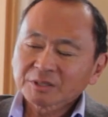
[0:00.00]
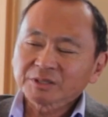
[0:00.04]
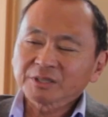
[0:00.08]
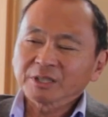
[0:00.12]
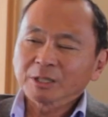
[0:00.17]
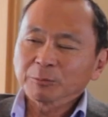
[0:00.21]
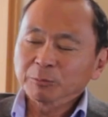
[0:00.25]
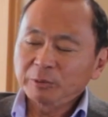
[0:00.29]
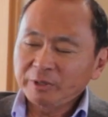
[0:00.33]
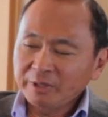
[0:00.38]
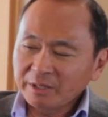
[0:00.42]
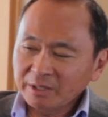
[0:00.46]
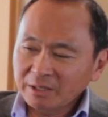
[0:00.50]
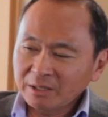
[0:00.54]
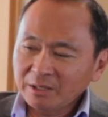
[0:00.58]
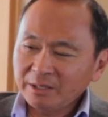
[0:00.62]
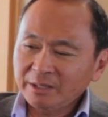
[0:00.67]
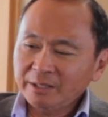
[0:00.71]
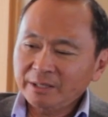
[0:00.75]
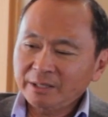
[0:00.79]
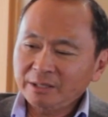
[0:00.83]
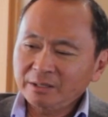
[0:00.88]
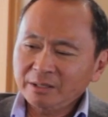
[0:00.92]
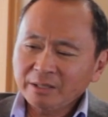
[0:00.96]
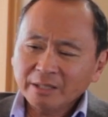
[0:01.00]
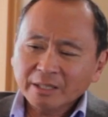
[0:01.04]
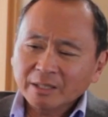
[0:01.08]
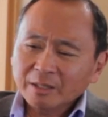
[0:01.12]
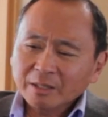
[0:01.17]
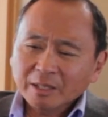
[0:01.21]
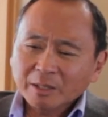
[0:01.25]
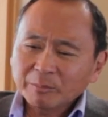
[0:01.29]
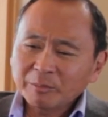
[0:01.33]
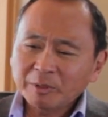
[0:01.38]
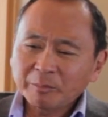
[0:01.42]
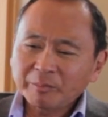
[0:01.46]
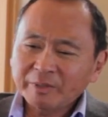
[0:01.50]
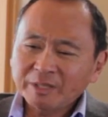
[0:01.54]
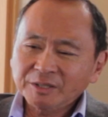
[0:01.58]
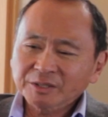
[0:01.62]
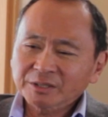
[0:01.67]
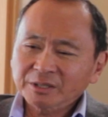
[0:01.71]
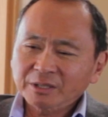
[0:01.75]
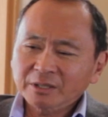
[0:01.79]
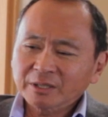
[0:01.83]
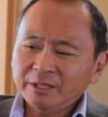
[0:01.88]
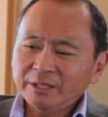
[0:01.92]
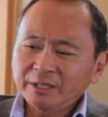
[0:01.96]
Same with Italy, and I mean
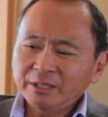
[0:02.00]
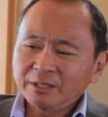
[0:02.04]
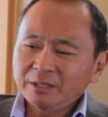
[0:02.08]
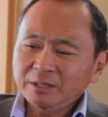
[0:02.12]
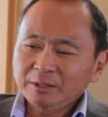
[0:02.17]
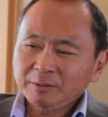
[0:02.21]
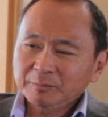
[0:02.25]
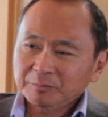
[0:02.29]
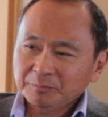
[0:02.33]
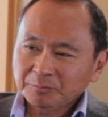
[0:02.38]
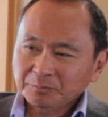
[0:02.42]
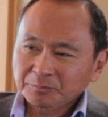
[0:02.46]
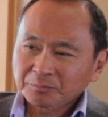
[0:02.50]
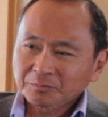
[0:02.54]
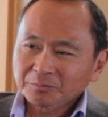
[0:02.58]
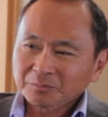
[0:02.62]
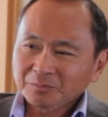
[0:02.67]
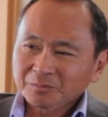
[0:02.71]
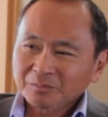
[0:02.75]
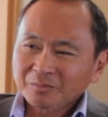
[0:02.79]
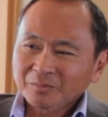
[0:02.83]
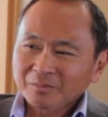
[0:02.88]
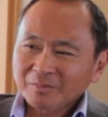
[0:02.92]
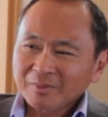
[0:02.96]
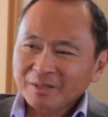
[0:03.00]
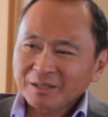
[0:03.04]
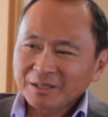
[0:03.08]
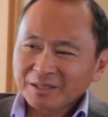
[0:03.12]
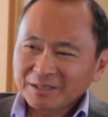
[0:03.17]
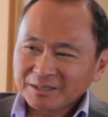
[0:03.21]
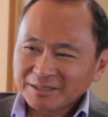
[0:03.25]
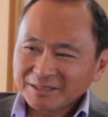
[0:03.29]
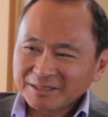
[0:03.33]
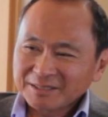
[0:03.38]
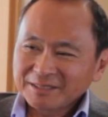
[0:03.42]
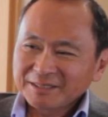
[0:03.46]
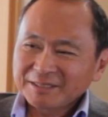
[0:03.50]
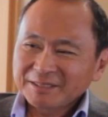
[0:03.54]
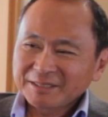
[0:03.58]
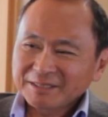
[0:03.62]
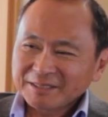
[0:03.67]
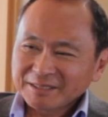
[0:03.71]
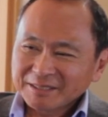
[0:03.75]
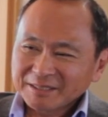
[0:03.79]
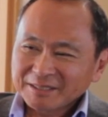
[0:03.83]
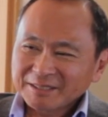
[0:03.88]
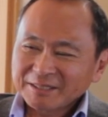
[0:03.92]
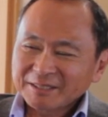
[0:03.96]
basically... Only not as
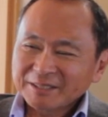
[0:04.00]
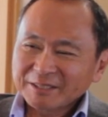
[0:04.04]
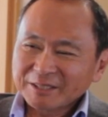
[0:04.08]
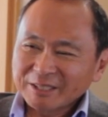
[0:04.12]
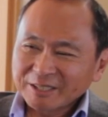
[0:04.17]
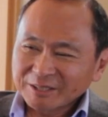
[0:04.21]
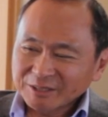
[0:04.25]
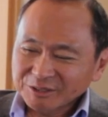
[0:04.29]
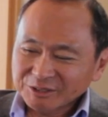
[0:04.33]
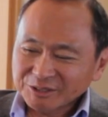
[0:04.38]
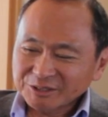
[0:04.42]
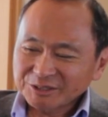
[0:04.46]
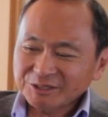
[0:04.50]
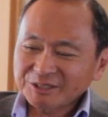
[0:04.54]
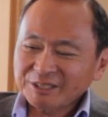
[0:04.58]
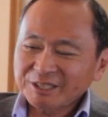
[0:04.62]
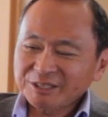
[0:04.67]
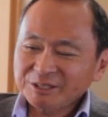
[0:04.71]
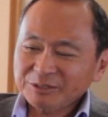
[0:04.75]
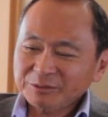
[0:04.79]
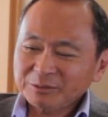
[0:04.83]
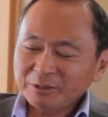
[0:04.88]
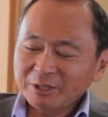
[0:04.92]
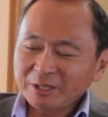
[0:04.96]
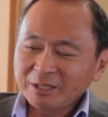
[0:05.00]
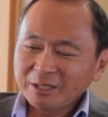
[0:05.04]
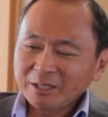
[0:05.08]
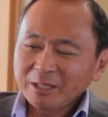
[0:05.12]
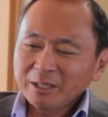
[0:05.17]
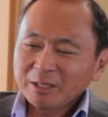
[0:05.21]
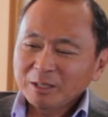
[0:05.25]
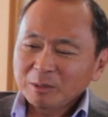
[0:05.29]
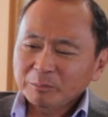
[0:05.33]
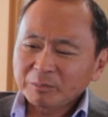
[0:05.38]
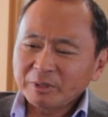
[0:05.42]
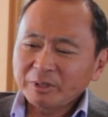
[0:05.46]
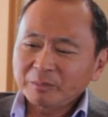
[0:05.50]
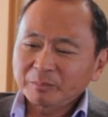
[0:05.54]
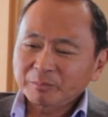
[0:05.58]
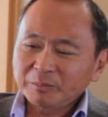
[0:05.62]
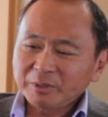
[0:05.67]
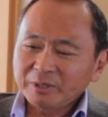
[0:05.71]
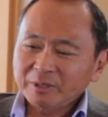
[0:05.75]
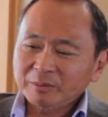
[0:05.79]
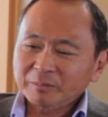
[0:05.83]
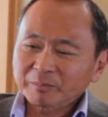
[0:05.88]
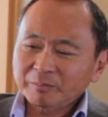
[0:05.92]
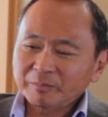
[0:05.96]
successfully, I suppose. Not as successfully,
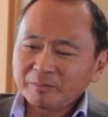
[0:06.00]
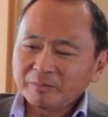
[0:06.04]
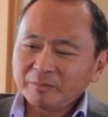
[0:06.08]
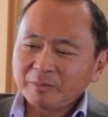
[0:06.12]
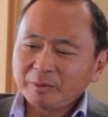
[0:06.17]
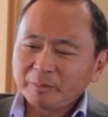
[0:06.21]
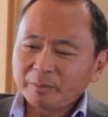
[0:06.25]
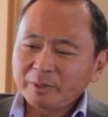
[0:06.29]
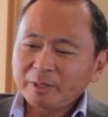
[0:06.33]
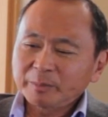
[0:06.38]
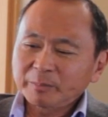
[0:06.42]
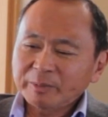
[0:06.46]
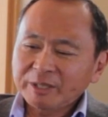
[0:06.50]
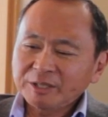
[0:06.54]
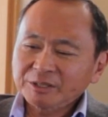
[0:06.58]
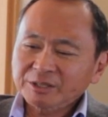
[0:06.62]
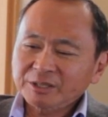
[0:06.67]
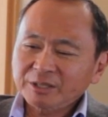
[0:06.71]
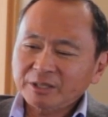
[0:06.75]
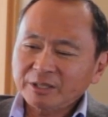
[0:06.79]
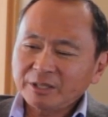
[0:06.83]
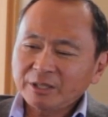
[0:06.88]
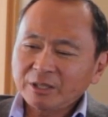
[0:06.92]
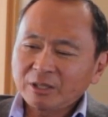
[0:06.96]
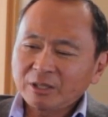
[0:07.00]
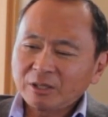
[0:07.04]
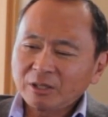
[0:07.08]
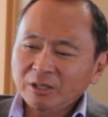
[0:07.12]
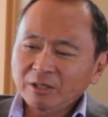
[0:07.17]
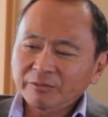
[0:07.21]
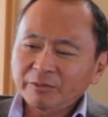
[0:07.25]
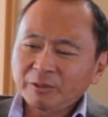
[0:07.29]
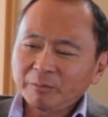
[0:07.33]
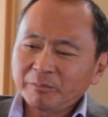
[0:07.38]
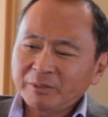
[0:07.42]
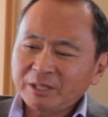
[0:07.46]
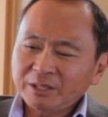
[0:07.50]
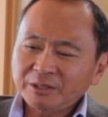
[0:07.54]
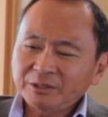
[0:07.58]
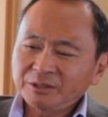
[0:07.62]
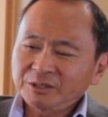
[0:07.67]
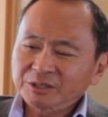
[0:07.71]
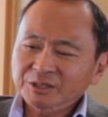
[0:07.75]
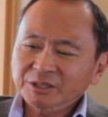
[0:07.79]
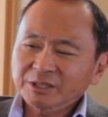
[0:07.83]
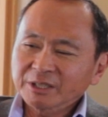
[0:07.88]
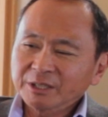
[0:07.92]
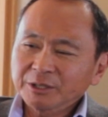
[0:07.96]
but basically all of the
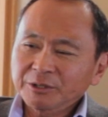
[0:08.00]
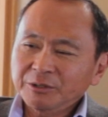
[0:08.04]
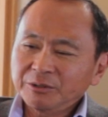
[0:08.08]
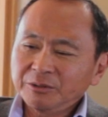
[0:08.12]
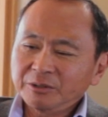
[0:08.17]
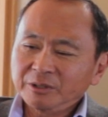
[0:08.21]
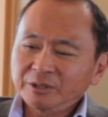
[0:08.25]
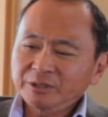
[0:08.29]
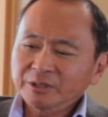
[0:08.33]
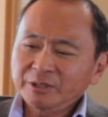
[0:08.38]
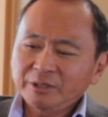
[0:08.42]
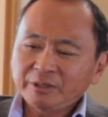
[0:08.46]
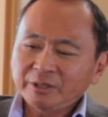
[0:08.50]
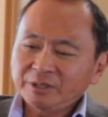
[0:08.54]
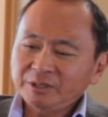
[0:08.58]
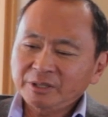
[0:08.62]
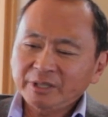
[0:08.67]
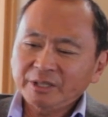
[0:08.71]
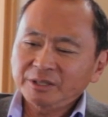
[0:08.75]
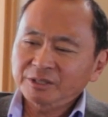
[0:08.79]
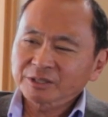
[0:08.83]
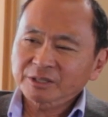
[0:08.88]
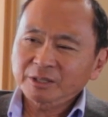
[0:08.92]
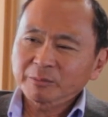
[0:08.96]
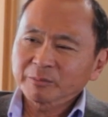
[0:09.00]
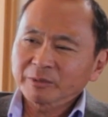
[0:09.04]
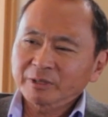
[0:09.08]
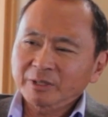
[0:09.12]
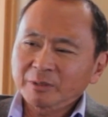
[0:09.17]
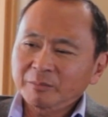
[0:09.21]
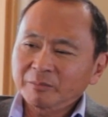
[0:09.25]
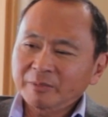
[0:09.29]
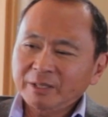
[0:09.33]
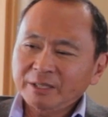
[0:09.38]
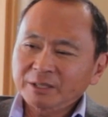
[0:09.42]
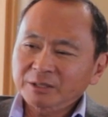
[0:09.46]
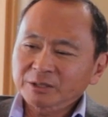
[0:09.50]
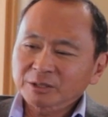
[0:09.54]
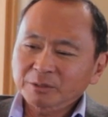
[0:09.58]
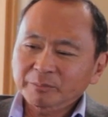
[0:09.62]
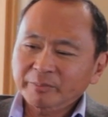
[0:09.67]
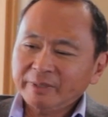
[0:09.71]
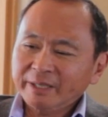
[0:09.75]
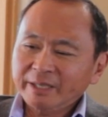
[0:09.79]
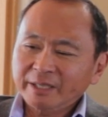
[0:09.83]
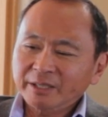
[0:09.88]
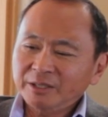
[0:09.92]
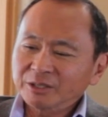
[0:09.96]
modern state unit, and some of them like
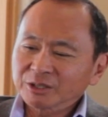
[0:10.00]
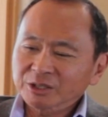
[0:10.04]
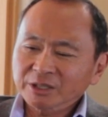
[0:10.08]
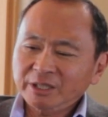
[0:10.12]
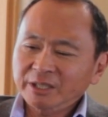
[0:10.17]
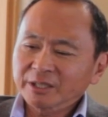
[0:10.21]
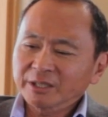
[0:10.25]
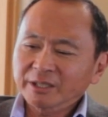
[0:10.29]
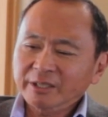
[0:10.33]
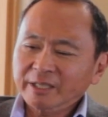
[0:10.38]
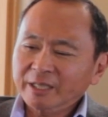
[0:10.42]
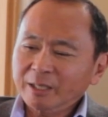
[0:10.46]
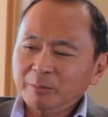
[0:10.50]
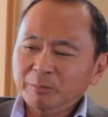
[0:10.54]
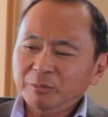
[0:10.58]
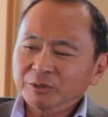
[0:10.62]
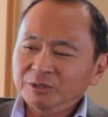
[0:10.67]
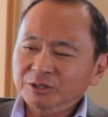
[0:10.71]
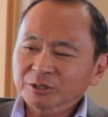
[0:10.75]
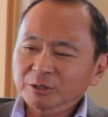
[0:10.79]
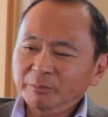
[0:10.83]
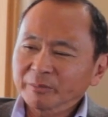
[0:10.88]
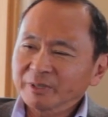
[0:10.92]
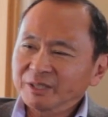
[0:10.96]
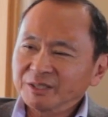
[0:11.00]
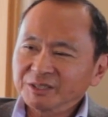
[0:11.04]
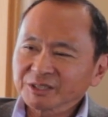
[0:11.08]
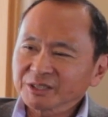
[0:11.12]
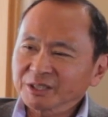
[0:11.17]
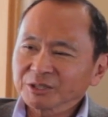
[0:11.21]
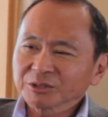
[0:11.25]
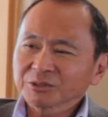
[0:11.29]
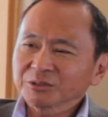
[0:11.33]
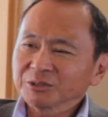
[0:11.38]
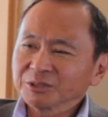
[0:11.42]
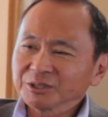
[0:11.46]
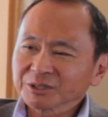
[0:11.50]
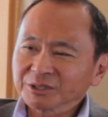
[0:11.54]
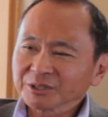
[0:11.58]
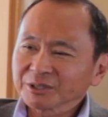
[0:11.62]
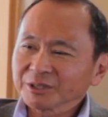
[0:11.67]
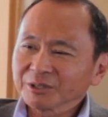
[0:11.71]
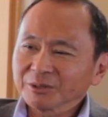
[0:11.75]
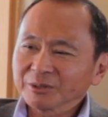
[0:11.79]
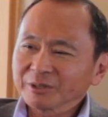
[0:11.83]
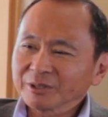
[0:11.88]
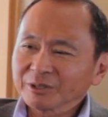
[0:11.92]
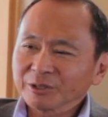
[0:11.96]
Japan and China, it happened so many centuries
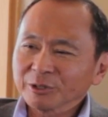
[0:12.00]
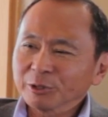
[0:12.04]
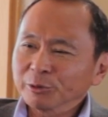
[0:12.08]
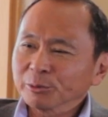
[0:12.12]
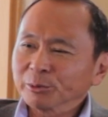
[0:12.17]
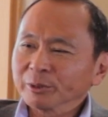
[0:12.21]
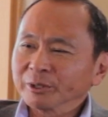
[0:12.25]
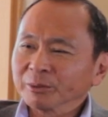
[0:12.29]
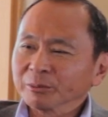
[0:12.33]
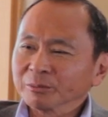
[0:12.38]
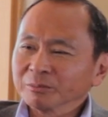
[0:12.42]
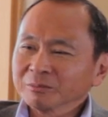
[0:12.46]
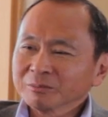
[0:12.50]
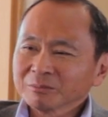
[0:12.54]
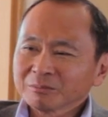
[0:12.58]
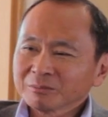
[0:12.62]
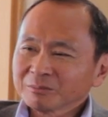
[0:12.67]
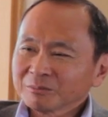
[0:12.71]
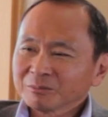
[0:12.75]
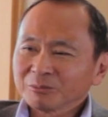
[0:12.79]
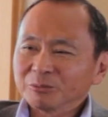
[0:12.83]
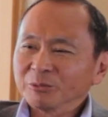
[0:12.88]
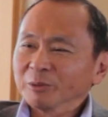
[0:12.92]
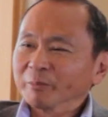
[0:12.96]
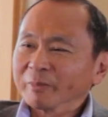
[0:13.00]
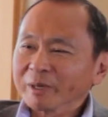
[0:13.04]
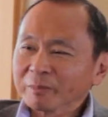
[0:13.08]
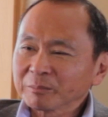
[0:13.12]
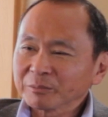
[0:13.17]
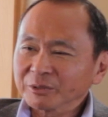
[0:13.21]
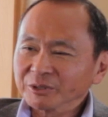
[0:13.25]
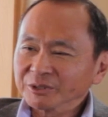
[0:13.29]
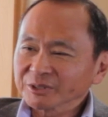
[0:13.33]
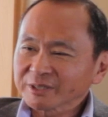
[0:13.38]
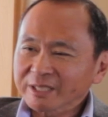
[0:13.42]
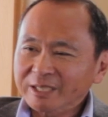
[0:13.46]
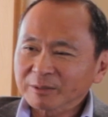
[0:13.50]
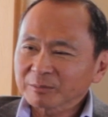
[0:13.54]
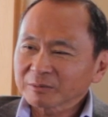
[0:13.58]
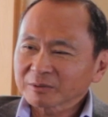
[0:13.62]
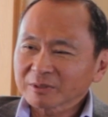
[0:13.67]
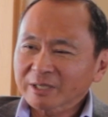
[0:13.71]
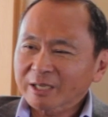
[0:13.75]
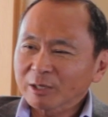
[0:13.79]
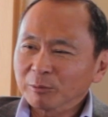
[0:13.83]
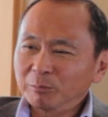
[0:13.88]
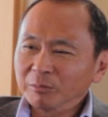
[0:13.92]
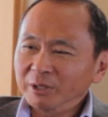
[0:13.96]
ago that no one remembers
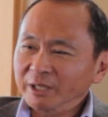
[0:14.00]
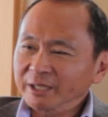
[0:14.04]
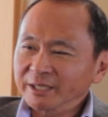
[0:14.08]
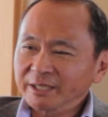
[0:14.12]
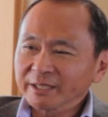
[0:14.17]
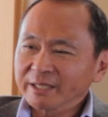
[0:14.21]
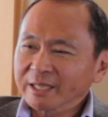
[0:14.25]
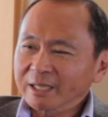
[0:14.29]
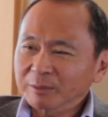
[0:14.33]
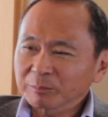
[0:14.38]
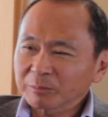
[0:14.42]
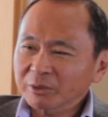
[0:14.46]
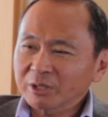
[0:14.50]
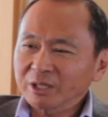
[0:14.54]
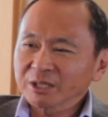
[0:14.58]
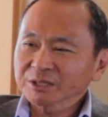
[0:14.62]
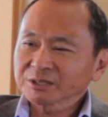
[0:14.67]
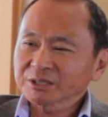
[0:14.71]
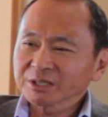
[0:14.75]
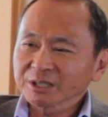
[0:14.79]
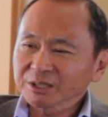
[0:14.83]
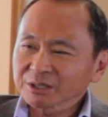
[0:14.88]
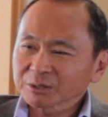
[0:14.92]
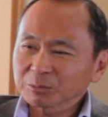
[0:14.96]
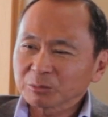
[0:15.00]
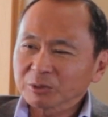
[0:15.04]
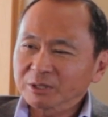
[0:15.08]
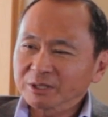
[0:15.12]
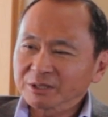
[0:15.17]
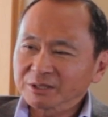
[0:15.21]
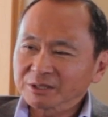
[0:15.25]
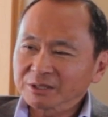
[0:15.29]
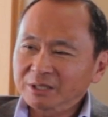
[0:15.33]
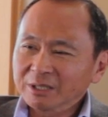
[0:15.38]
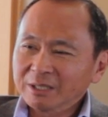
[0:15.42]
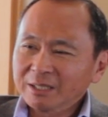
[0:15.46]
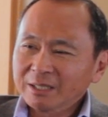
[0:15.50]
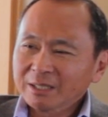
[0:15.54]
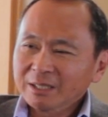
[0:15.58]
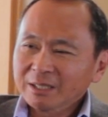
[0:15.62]
how bloody that process was.